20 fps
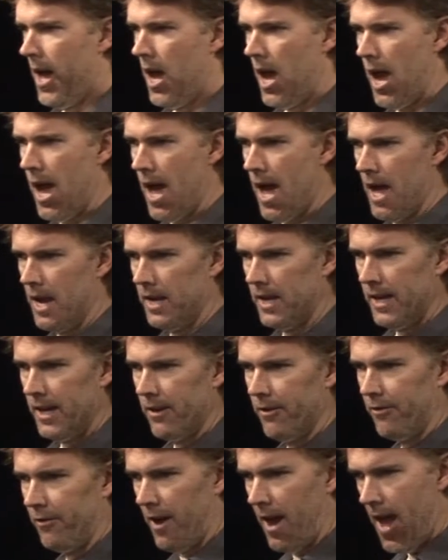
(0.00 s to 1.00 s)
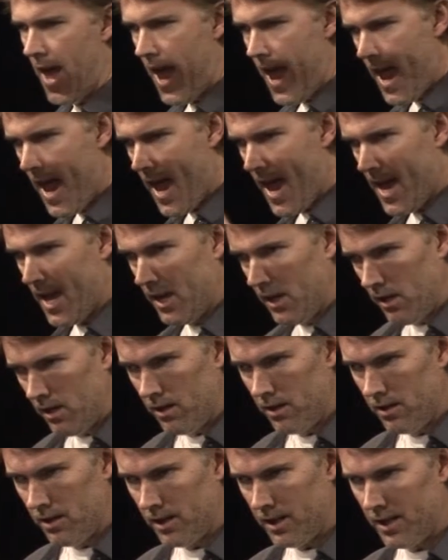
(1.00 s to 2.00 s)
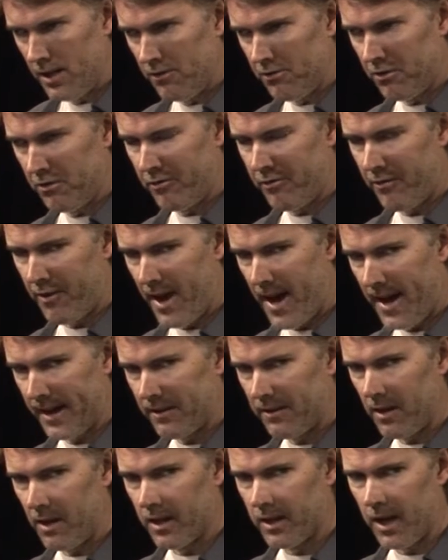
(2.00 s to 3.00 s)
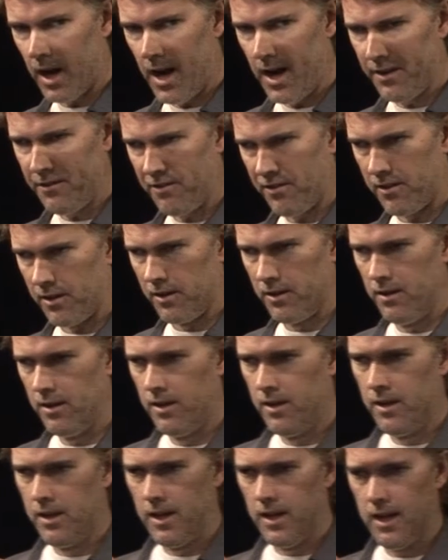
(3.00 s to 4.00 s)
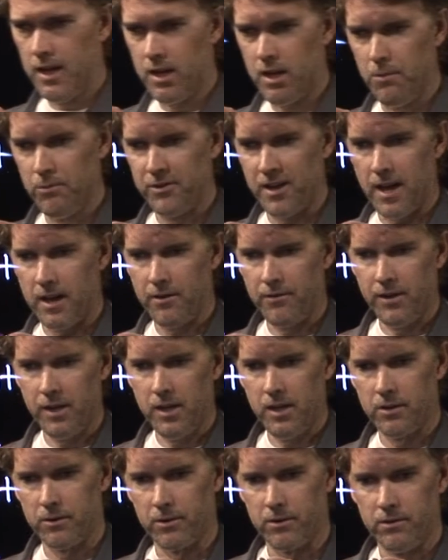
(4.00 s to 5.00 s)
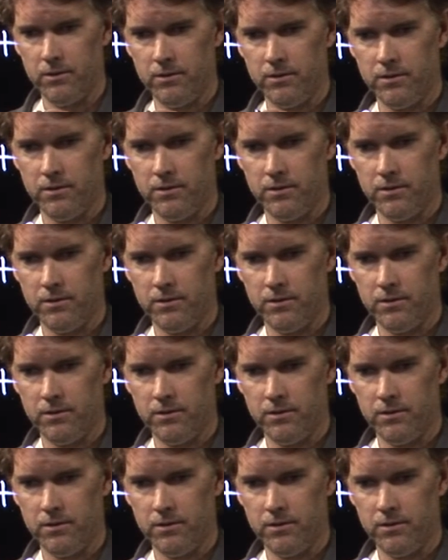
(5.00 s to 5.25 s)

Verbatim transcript: And if a is in fact a constant, it comes out of the integral.